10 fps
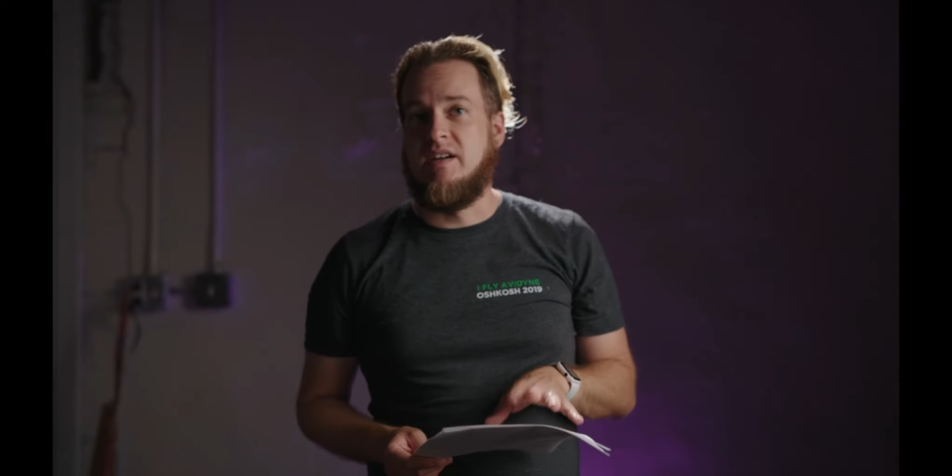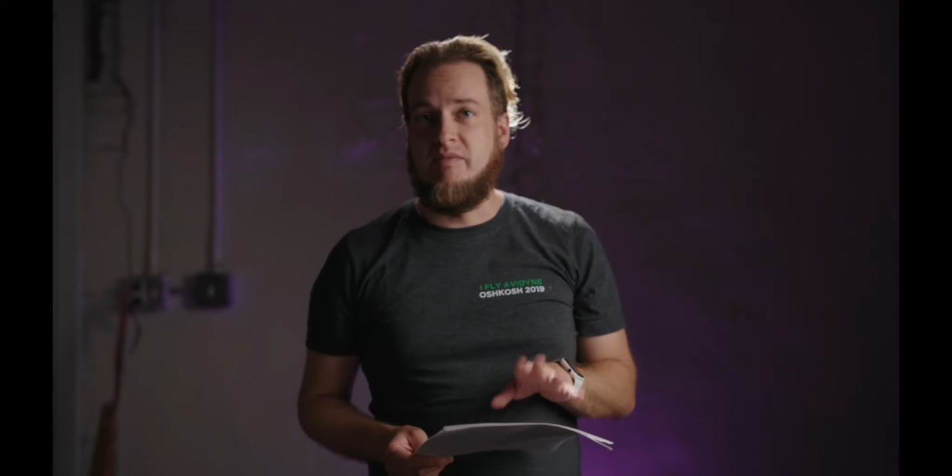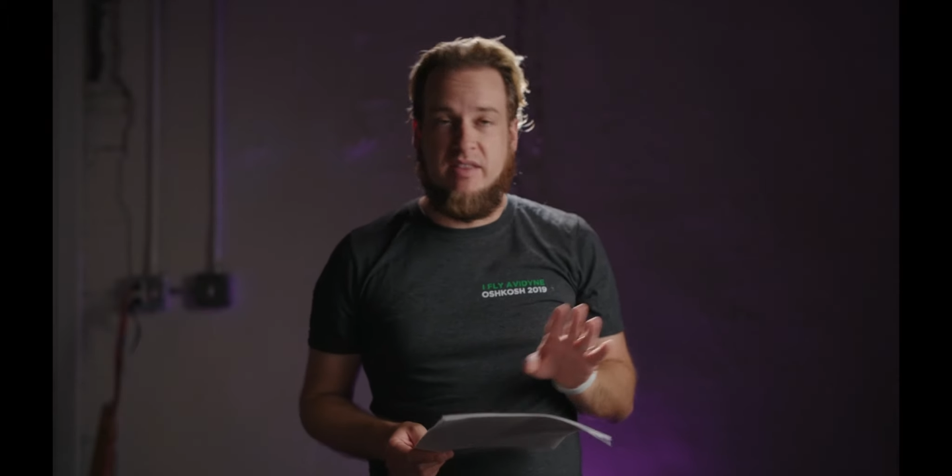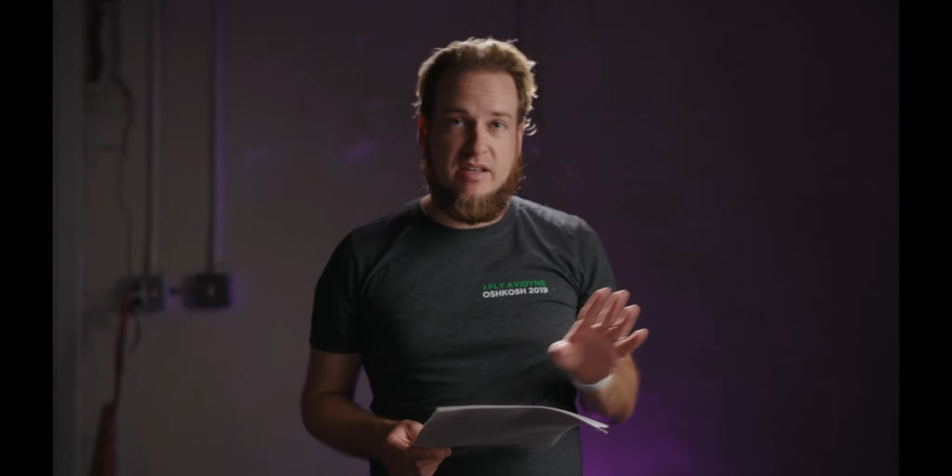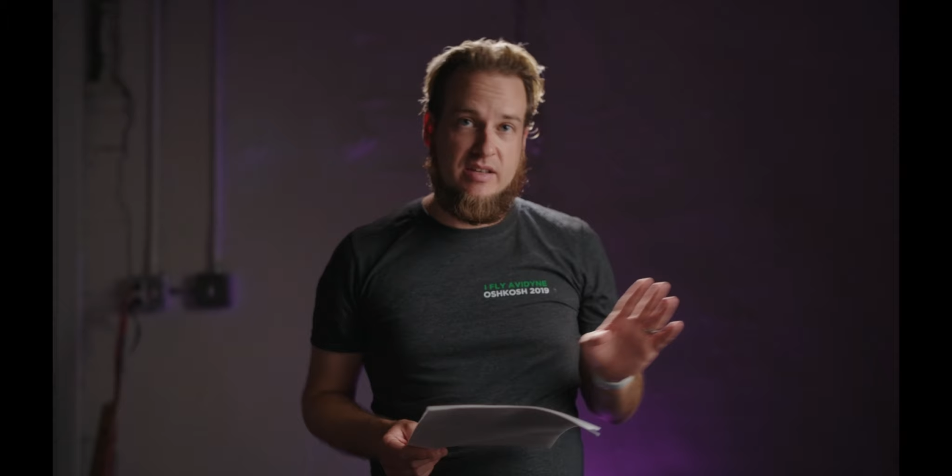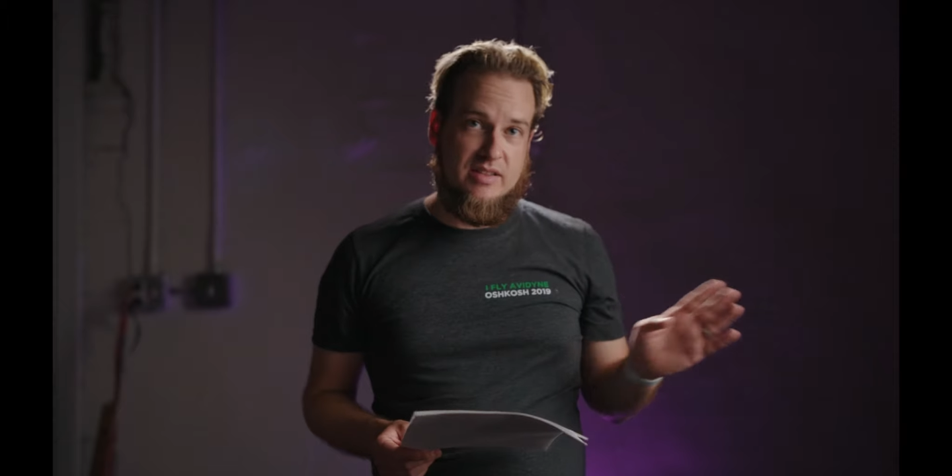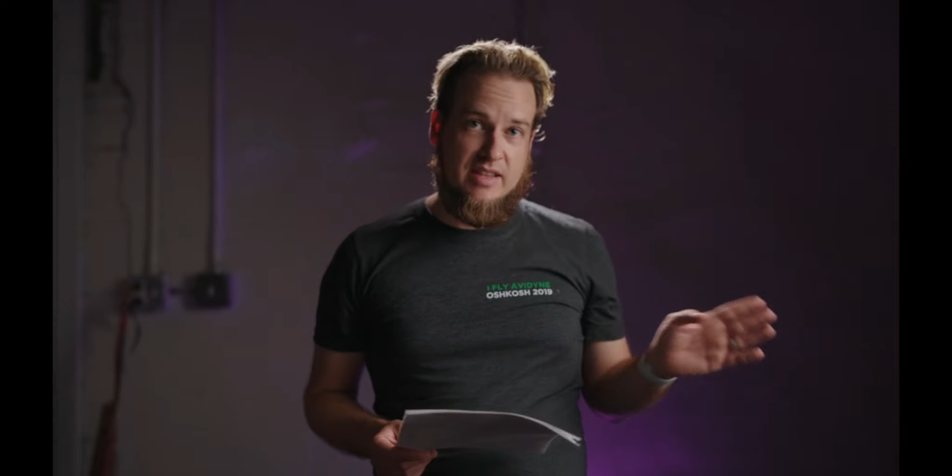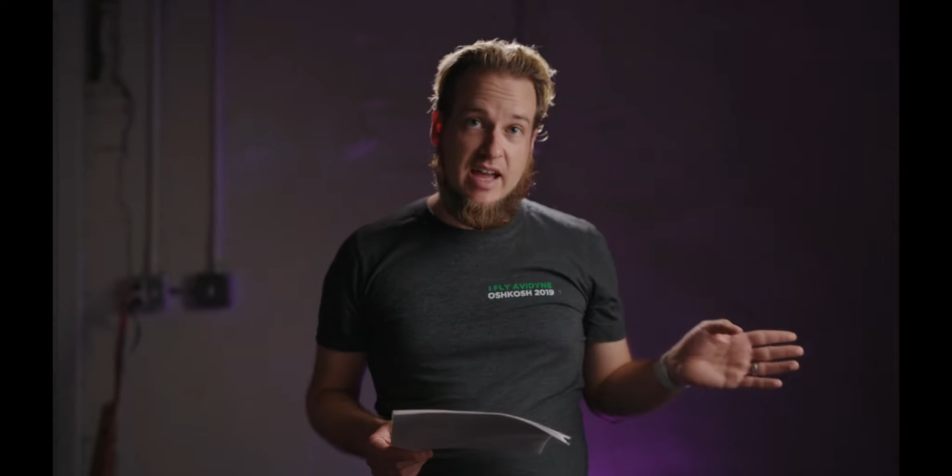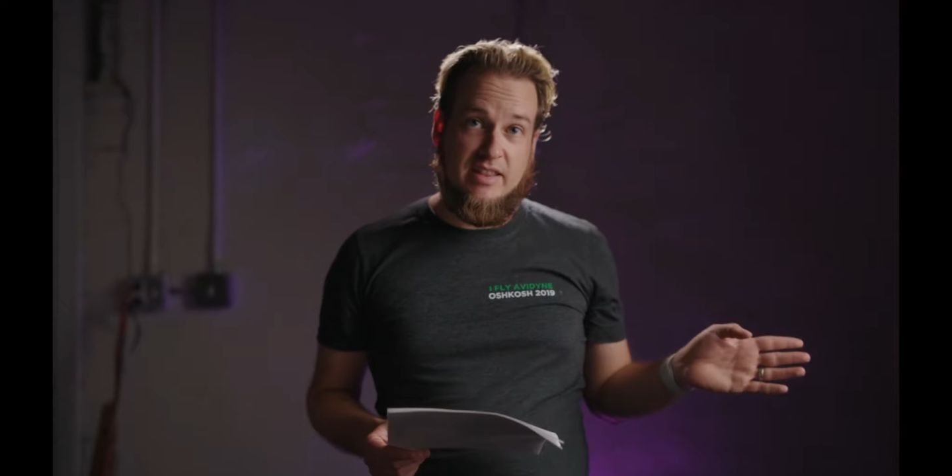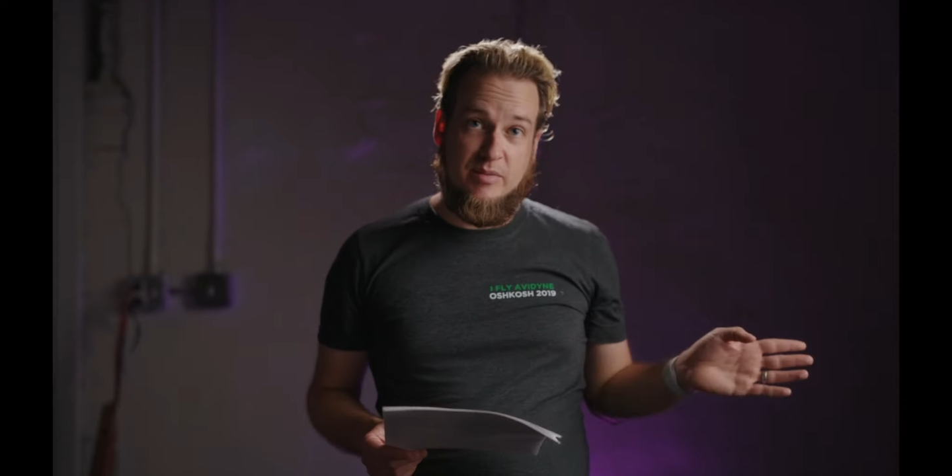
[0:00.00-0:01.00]
Everything,
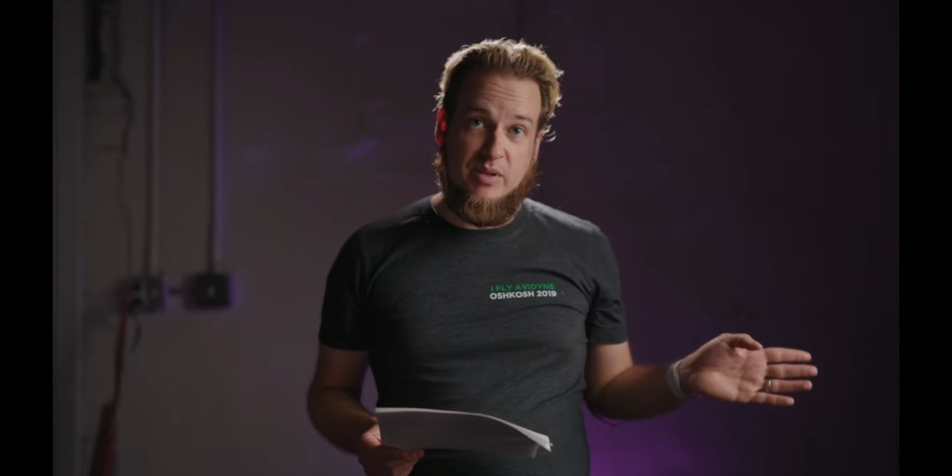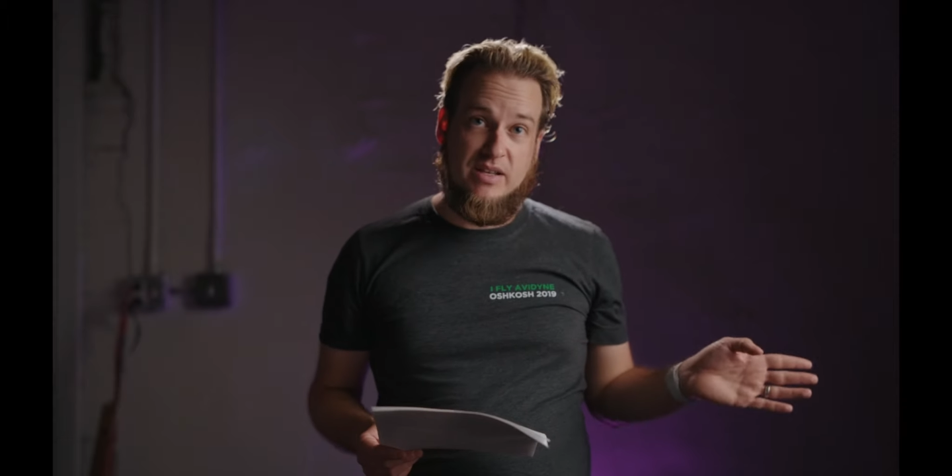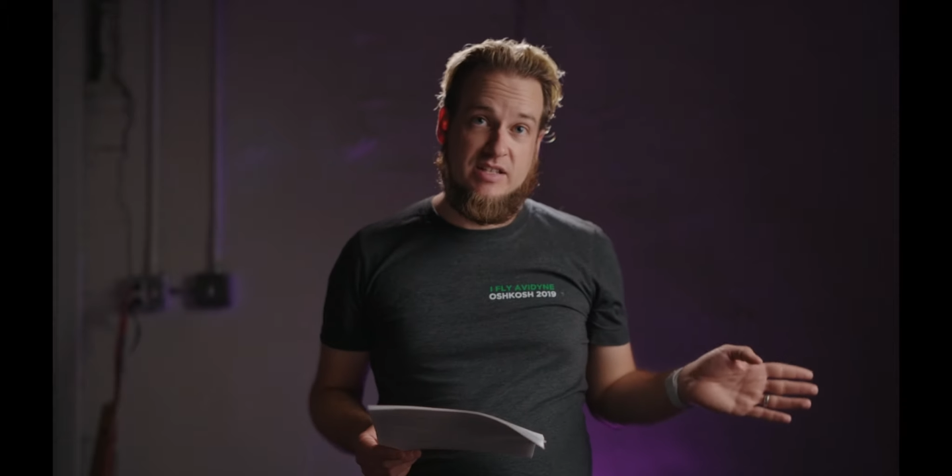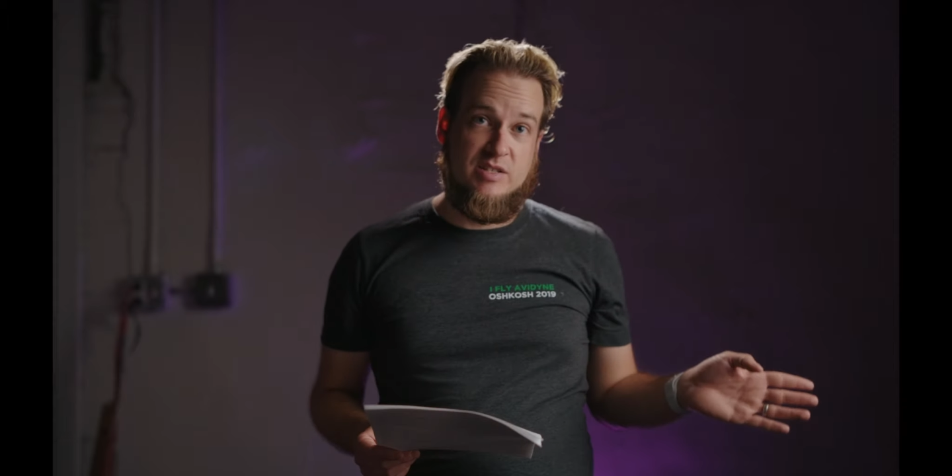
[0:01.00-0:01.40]
they had the plane